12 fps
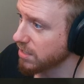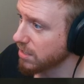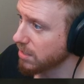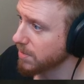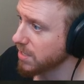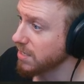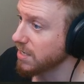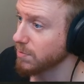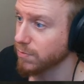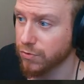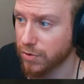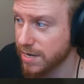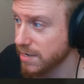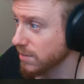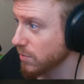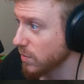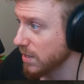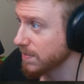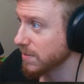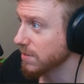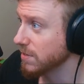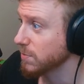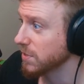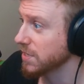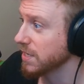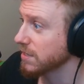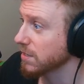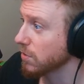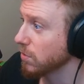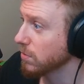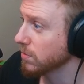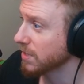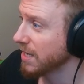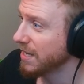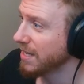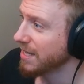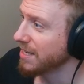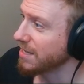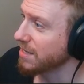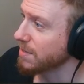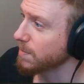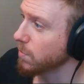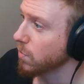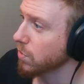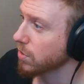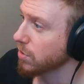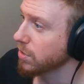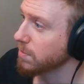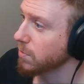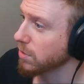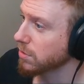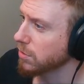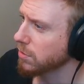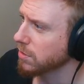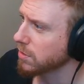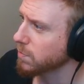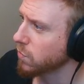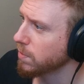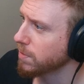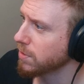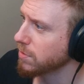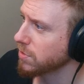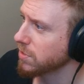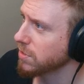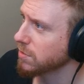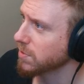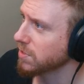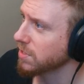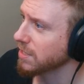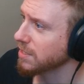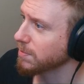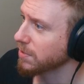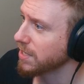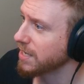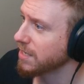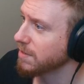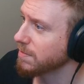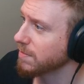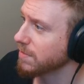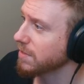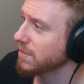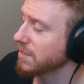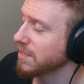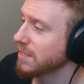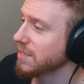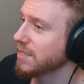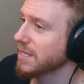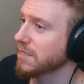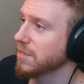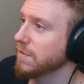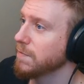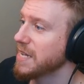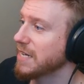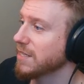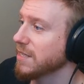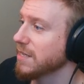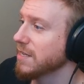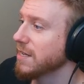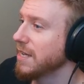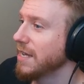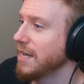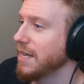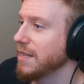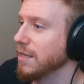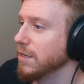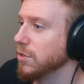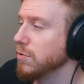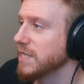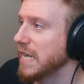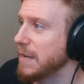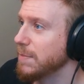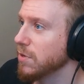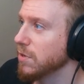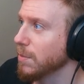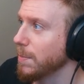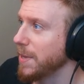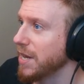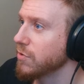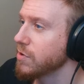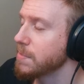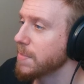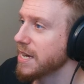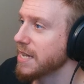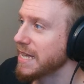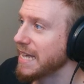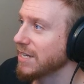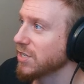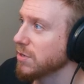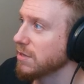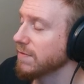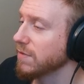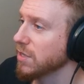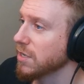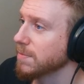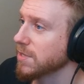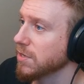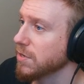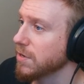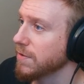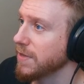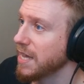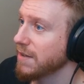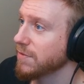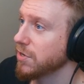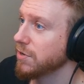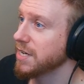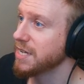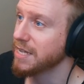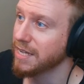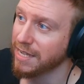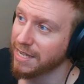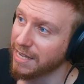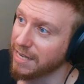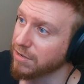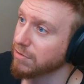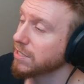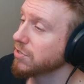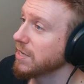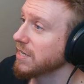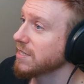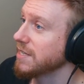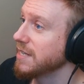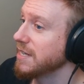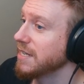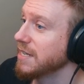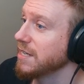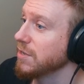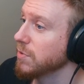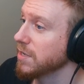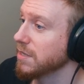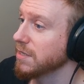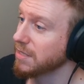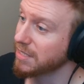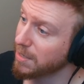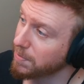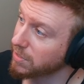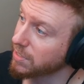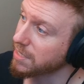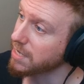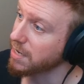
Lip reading: Armor and Predator weapons. Once you get to gold, more coin, more tokens, more potions. Once you get to platinum, it sort of makes the loot table better and better as you level up. So if you haven't already and you're interested in it, and you want, typically they are